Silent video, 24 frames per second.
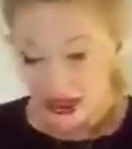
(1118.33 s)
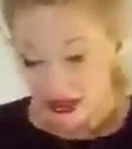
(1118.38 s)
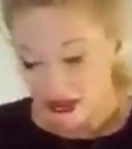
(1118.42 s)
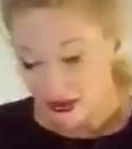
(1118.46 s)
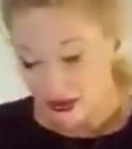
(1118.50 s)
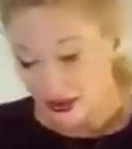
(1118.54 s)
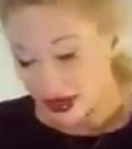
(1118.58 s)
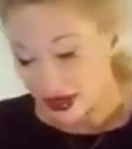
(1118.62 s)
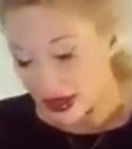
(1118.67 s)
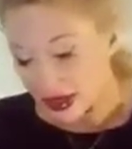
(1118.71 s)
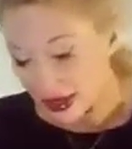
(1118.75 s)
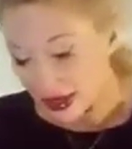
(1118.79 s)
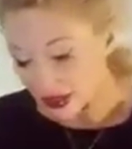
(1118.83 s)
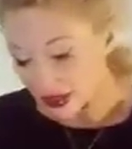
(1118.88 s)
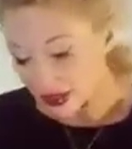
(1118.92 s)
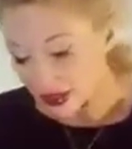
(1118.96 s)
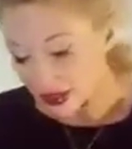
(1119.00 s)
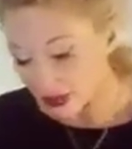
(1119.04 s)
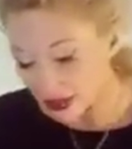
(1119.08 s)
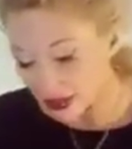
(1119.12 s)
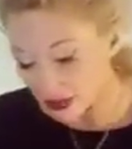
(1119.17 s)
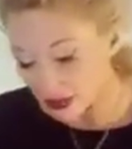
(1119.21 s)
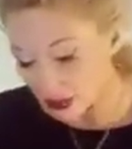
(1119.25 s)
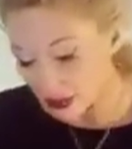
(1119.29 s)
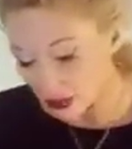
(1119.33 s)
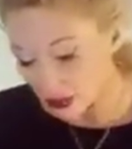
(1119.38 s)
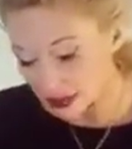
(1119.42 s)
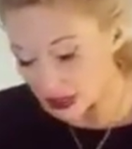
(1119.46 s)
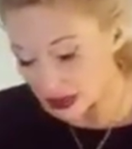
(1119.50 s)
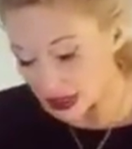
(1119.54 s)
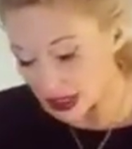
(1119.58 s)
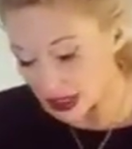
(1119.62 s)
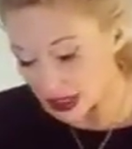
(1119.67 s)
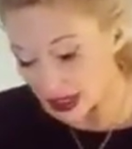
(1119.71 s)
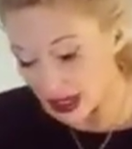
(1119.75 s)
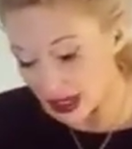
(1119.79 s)
They're angry, they're
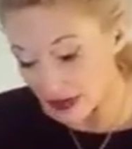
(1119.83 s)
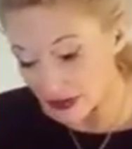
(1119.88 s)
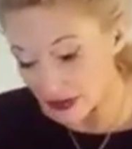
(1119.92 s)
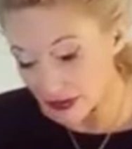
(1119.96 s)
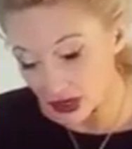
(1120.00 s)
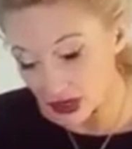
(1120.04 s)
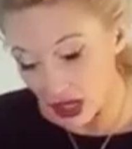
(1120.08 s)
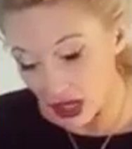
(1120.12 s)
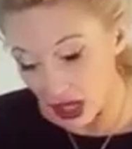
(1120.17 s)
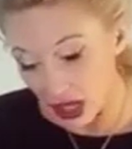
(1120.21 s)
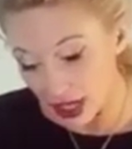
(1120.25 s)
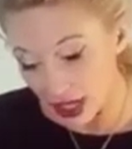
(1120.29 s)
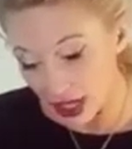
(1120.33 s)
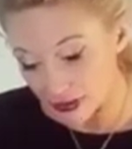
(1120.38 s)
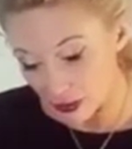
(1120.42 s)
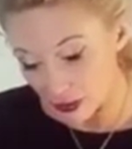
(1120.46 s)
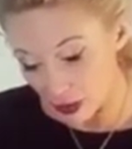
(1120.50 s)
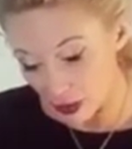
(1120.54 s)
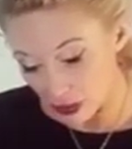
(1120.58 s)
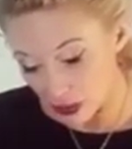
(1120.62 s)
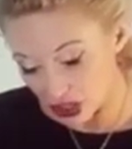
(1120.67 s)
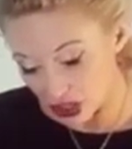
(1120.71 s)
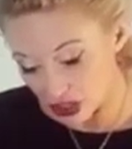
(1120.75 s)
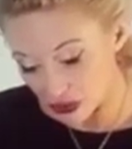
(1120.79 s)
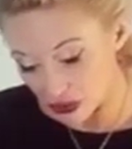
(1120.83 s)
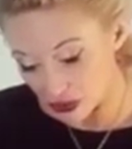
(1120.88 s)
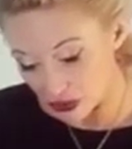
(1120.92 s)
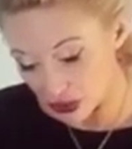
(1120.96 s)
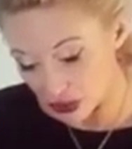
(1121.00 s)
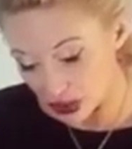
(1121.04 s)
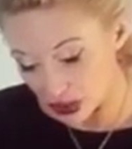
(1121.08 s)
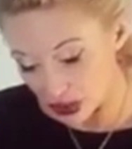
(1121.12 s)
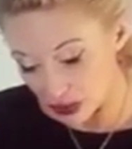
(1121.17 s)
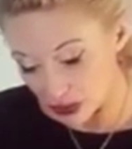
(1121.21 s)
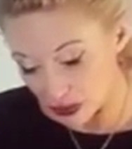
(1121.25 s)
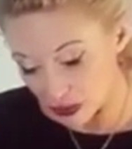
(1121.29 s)
holding it, they have a lot of emotion
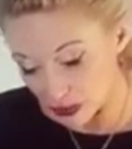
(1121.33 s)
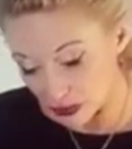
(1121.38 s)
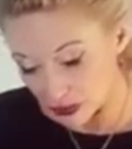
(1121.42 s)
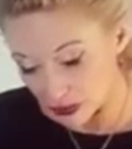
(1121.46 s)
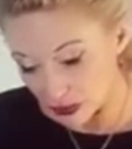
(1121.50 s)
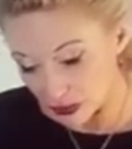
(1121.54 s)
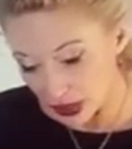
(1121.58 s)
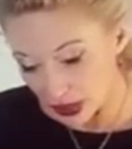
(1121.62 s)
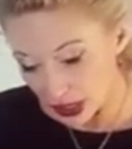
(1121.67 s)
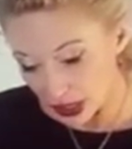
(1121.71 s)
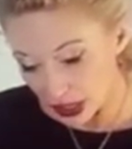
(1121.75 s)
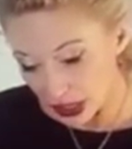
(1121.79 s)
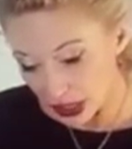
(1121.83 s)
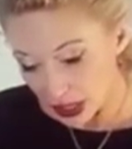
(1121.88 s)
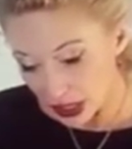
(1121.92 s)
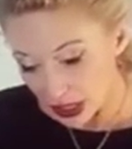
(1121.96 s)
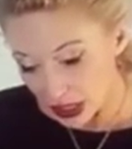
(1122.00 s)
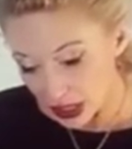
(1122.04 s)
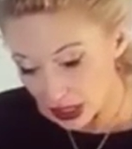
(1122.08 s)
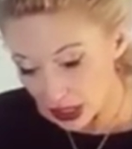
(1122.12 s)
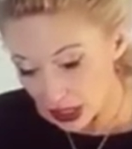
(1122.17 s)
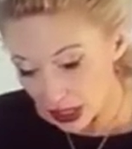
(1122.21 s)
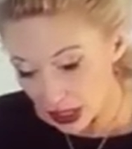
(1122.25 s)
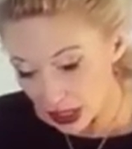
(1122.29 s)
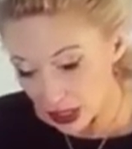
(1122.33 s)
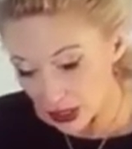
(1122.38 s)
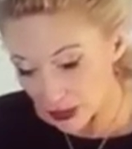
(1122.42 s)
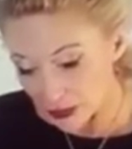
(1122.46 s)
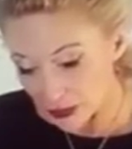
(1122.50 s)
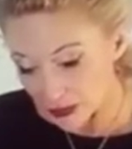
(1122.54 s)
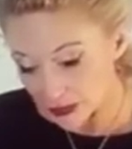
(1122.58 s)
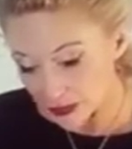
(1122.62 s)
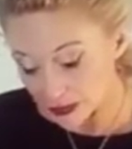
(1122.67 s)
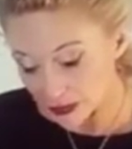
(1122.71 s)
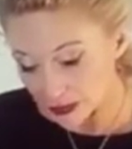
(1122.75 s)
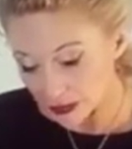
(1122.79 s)
for you.
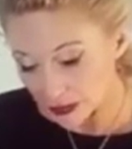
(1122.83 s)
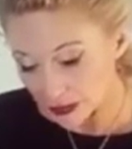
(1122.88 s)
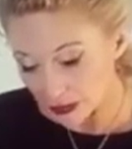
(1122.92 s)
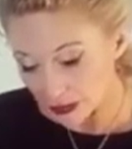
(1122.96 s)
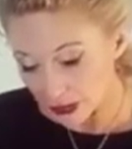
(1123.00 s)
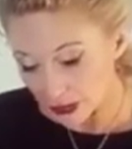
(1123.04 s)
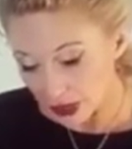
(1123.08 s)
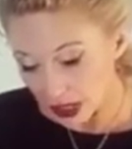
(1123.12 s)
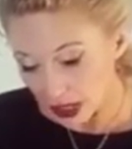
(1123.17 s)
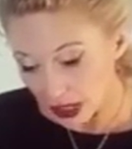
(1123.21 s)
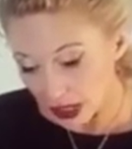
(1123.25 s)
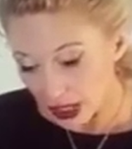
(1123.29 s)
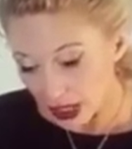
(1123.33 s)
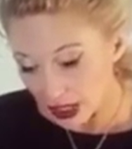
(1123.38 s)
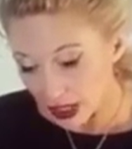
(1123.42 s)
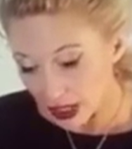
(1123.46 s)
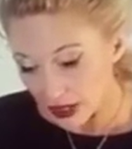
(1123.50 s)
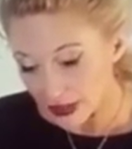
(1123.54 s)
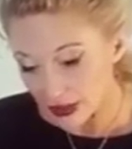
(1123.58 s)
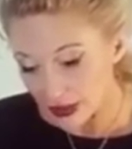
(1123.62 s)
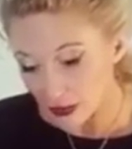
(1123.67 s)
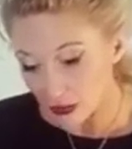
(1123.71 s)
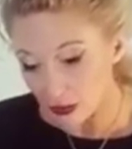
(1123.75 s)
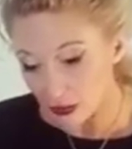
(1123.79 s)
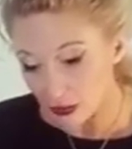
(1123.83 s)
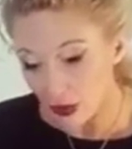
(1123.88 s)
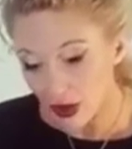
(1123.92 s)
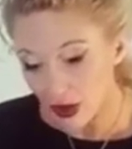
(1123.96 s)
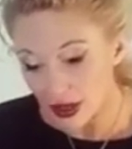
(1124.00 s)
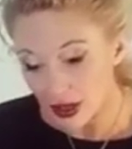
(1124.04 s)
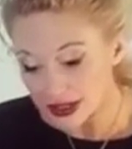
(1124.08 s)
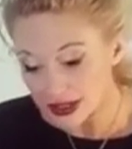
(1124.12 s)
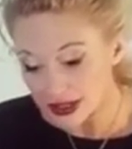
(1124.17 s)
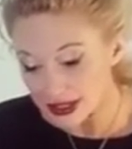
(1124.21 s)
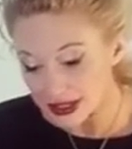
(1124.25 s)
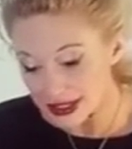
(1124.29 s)
Um, they
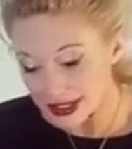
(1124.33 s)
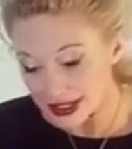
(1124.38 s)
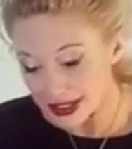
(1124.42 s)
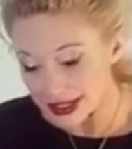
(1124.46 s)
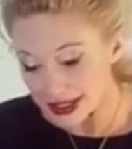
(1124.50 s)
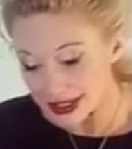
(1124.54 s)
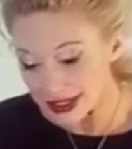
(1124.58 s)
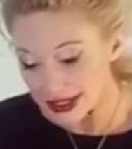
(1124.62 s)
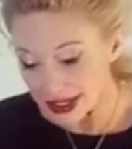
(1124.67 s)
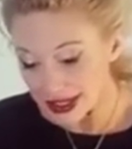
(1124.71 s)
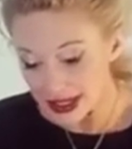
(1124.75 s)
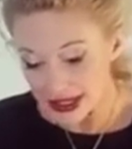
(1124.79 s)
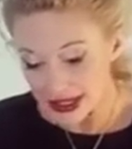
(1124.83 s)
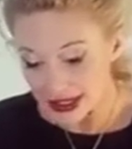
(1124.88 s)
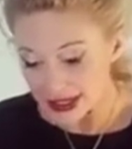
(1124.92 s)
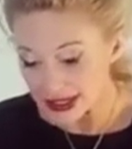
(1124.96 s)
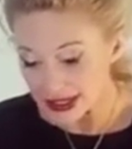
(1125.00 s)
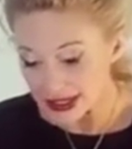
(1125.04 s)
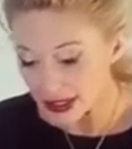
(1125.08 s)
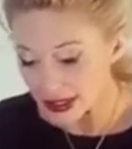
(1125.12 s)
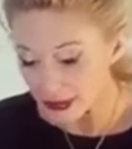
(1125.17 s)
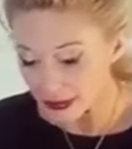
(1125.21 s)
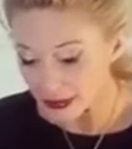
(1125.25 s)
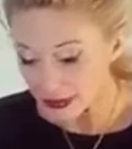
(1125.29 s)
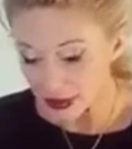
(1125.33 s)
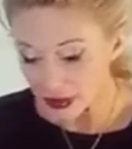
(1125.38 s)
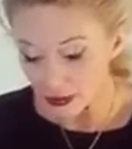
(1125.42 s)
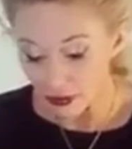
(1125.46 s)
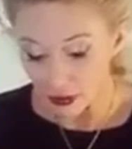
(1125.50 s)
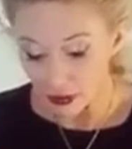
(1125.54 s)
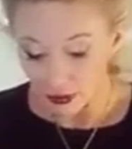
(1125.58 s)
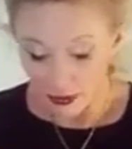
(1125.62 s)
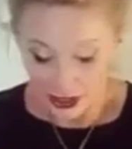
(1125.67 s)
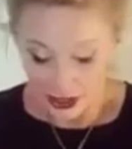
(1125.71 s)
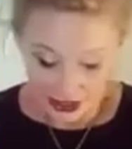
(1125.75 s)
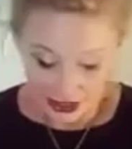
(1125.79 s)
want to say something
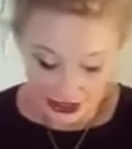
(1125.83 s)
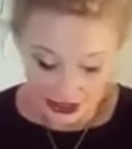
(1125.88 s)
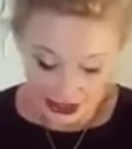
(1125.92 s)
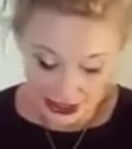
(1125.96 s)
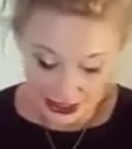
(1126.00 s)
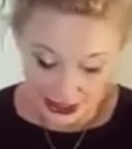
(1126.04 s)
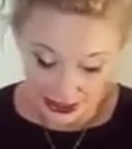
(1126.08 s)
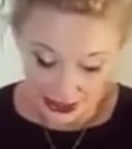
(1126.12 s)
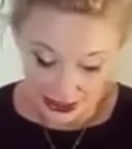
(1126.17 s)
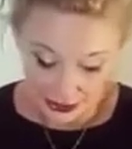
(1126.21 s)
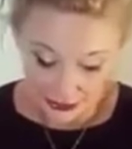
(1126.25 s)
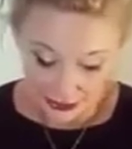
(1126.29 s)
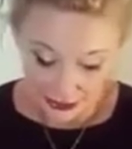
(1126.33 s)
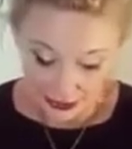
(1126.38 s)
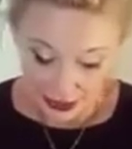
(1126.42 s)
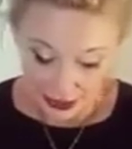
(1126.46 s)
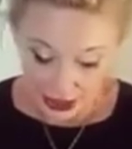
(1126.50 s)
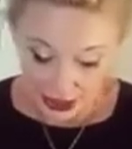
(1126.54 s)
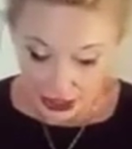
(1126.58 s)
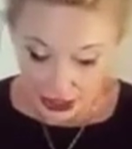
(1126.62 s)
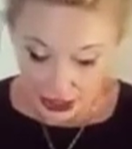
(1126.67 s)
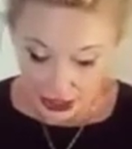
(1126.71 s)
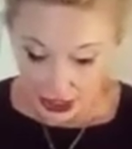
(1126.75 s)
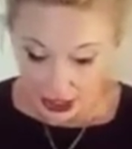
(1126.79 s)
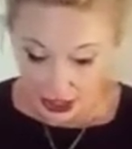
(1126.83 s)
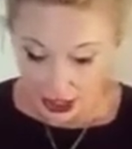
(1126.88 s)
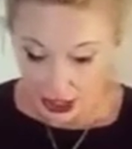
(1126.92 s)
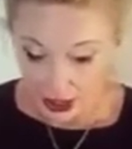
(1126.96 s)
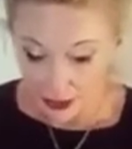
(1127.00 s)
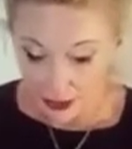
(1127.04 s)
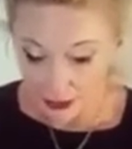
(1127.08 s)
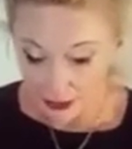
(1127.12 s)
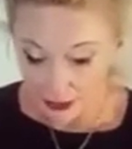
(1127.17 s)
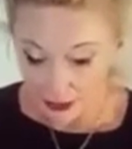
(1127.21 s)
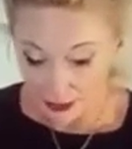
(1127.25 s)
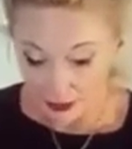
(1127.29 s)
romantic,
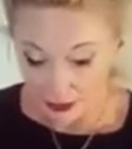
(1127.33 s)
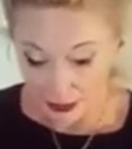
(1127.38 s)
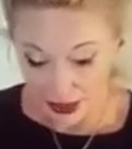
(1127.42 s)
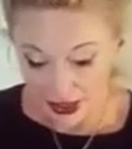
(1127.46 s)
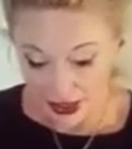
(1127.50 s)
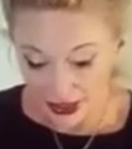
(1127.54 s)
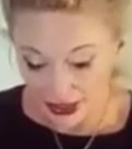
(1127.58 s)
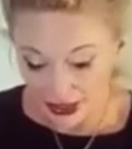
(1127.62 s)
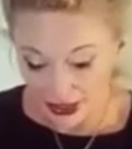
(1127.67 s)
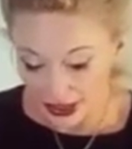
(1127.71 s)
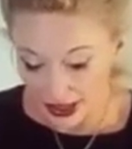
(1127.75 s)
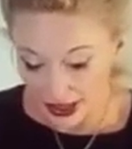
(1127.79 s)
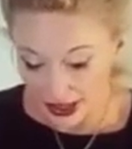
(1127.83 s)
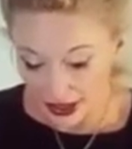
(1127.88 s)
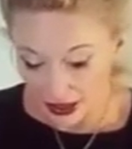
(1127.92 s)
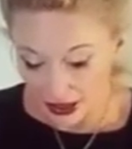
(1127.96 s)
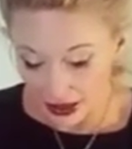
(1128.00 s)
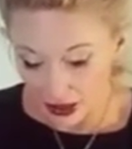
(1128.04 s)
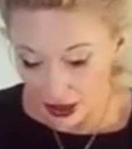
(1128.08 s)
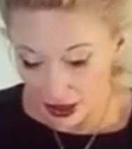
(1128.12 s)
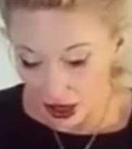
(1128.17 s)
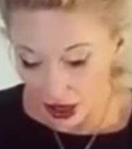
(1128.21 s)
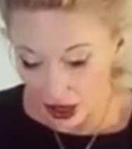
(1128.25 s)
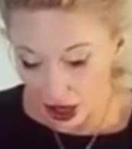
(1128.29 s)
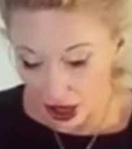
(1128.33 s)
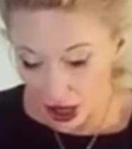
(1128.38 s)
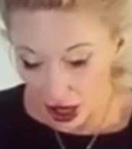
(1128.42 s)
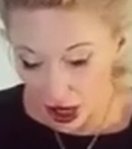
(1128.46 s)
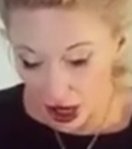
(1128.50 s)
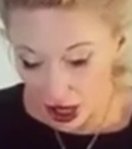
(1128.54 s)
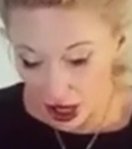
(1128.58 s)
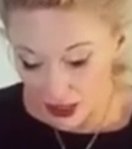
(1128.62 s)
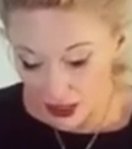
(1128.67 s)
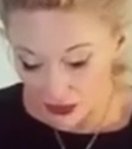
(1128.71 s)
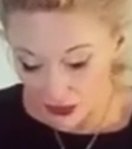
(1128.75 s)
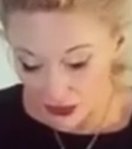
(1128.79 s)
um, but their
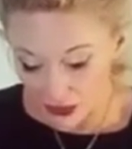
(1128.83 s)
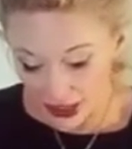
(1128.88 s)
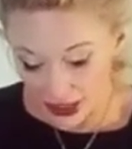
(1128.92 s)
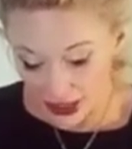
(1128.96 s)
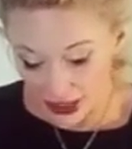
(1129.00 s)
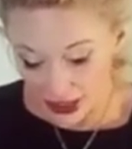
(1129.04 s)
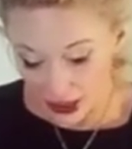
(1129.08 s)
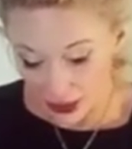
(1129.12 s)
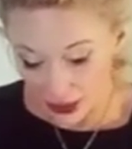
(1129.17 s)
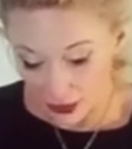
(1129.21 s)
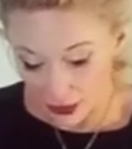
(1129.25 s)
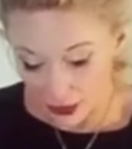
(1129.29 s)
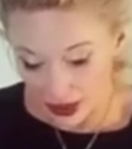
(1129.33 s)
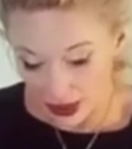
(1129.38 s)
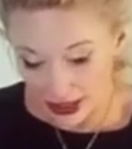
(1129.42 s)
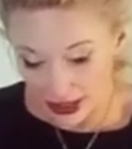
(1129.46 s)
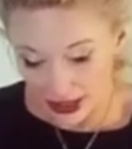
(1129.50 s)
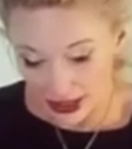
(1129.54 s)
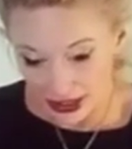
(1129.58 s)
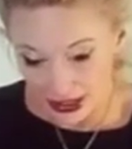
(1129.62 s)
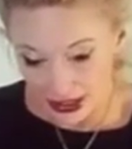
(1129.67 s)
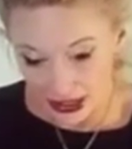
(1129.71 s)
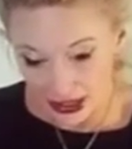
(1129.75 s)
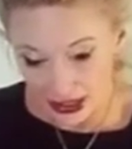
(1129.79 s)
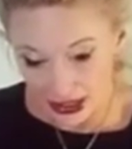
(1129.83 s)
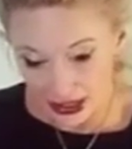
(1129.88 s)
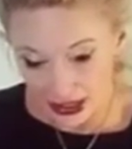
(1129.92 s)
heart right now is